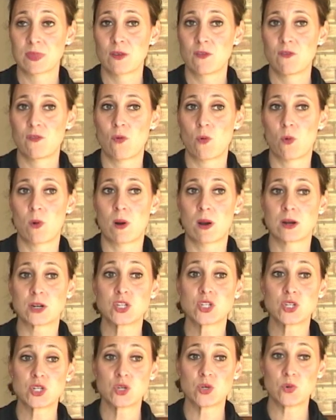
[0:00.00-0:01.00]
for
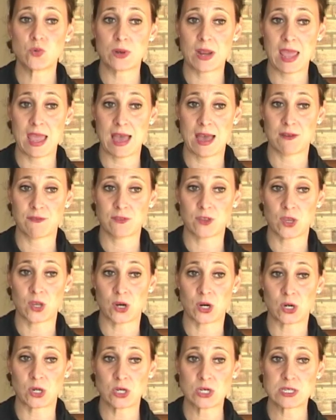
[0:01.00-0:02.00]
2.5
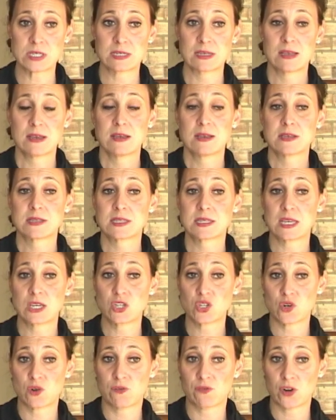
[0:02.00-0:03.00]
years,
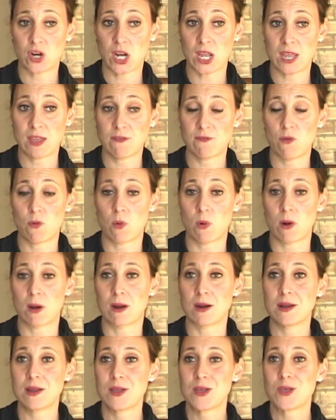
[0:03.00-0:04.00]
seizure-free
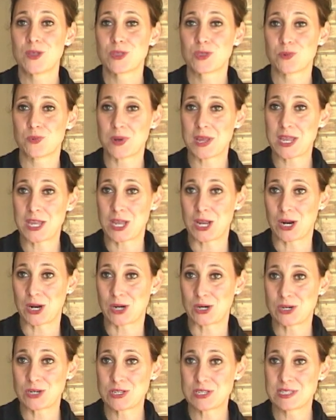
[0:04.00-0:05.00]
for 3
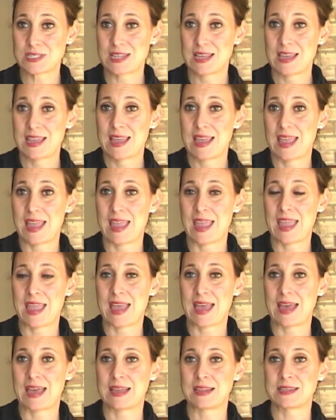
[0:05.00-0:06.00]
years,
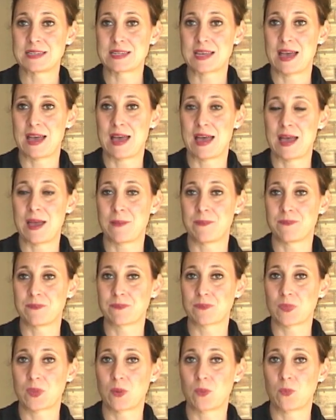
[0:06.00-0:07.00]
and
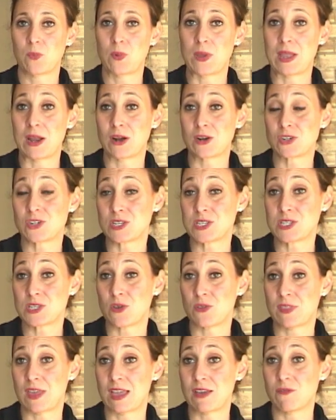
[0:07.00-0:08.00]
we are just so
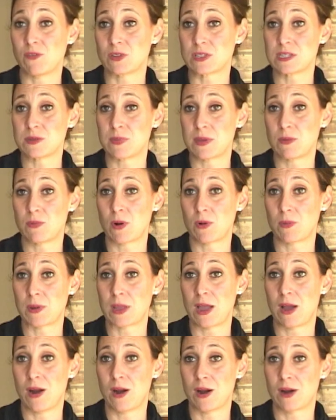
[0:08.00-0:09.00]
thankful to be where we
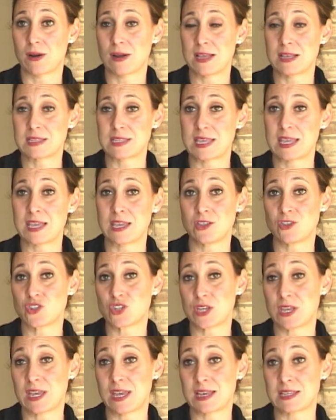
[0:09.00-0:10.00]
are. His
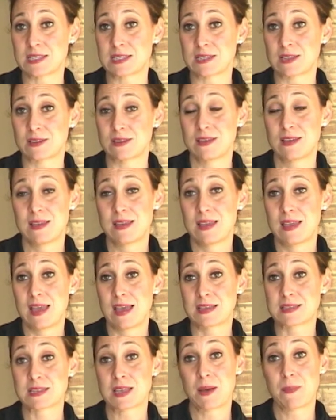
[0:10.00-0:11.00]
EEG
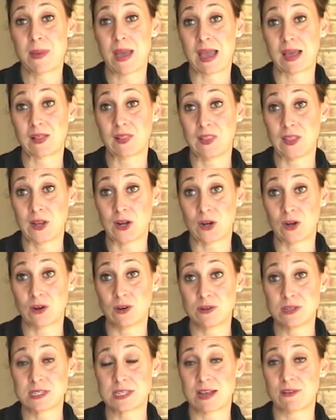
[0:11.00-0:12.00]
has come back clear
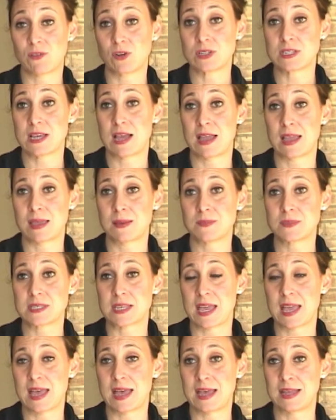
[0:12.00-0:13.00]
several times,
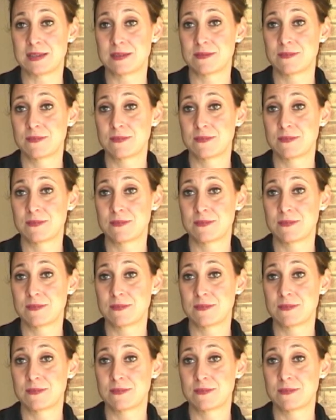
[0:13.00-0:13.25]
and